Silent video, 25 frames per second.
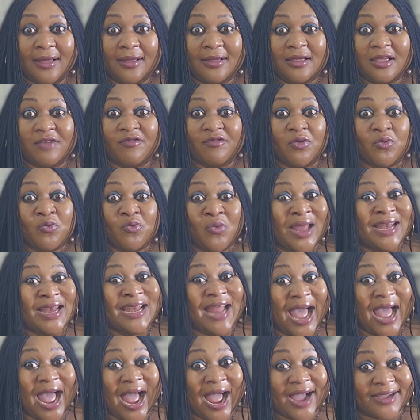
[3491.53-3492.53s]
Even when
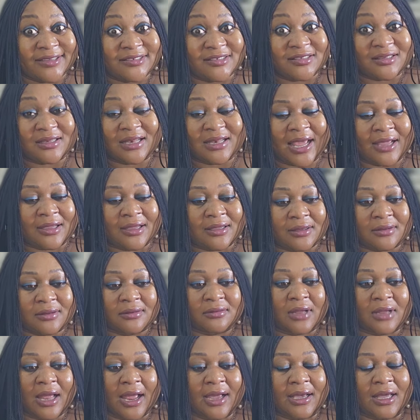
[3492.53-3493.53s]
asked, like,
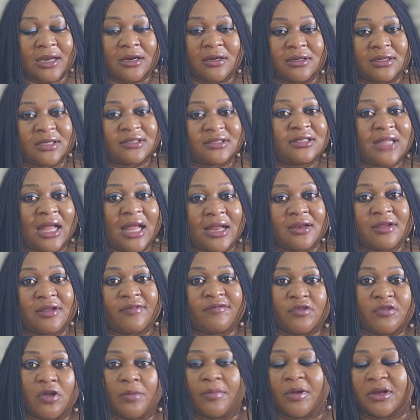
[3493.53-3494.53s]
I can understand if
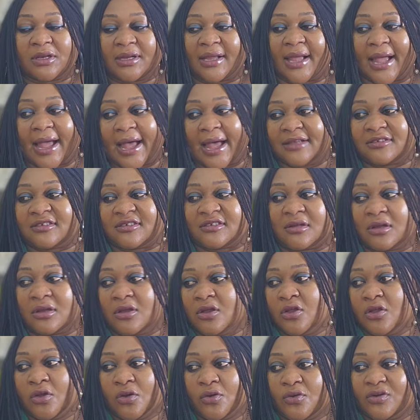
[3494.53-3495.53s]
nobody asks,
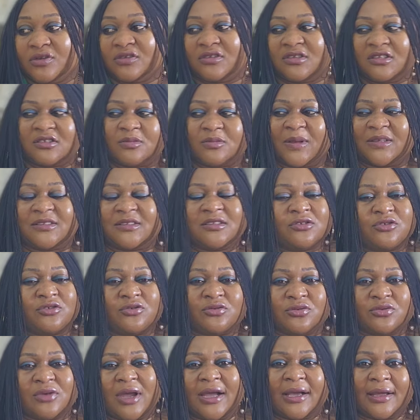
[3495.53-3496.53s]
who is this person to
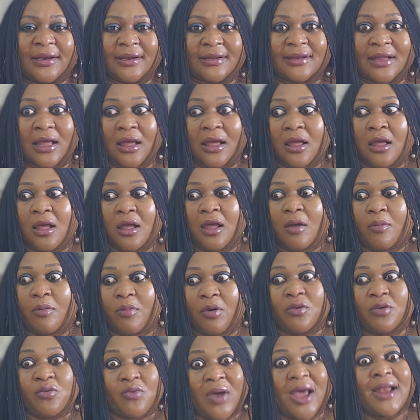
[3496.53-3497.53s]
you, I can understand.
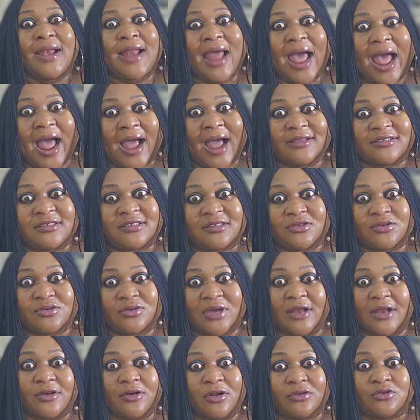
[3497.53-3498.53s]
But when asked, you
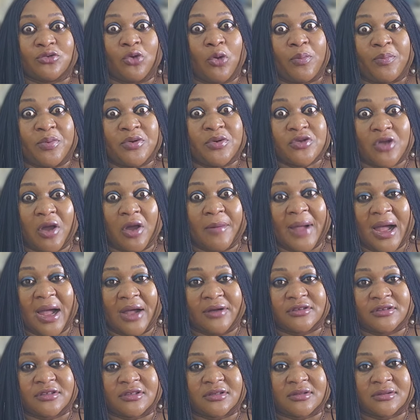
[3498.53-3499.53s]
cannot open your
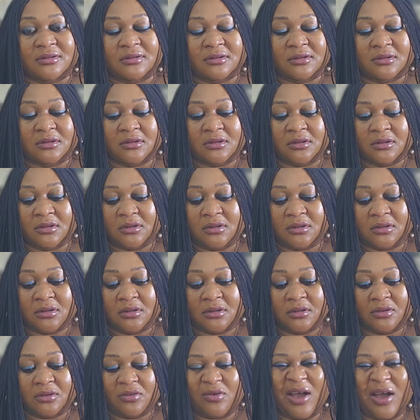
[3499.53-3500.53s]
mouth.
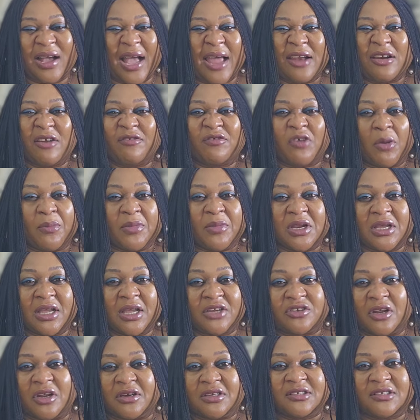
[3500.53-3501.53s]
What kind of
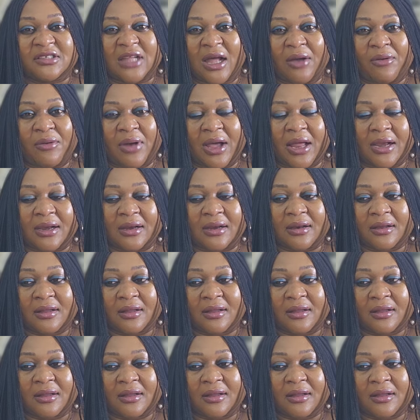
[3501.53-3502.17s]
communication is that one?